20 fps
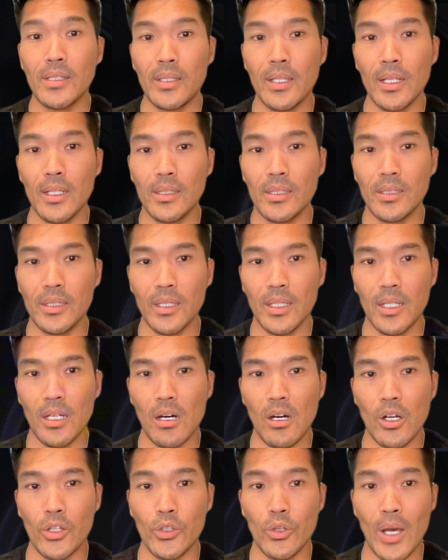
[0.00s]
still see
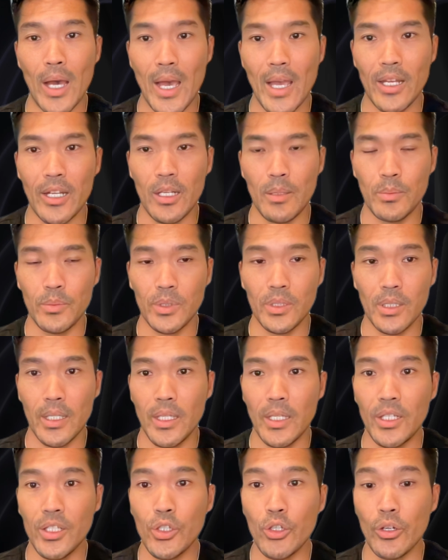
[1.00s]
all your items
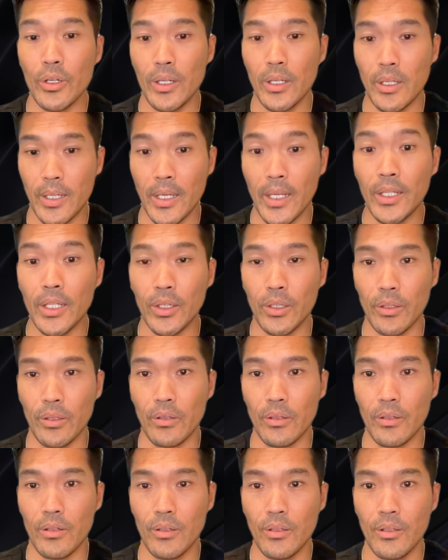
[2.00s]
in your editor.